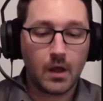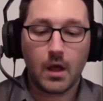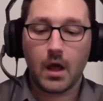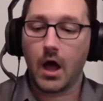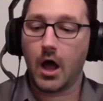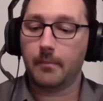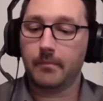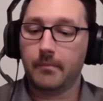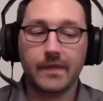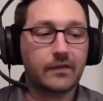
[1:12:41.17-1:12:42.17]

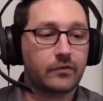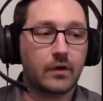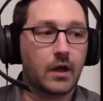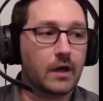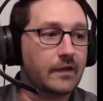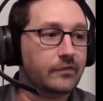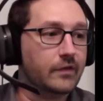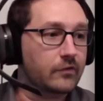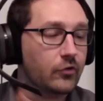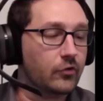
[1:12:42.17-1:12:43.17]
And that's
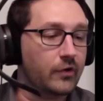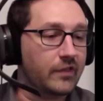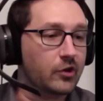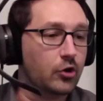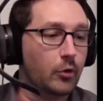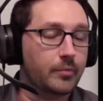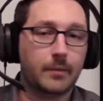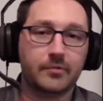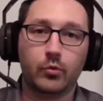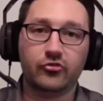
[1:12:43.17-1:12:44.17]
it. So I think we can open up
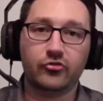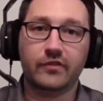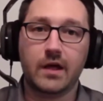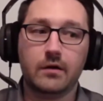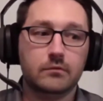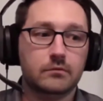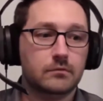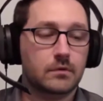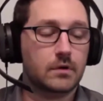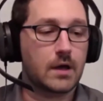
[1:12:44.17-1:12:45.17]
to questions now.
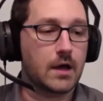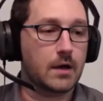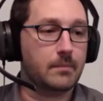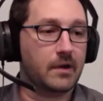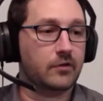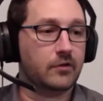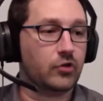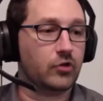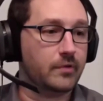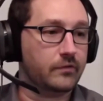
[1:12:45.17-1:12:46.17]
I can
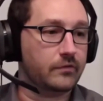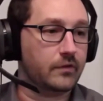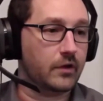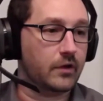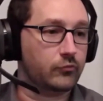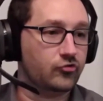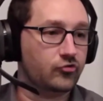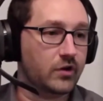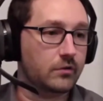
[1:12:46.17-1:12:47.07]
drop this screen share.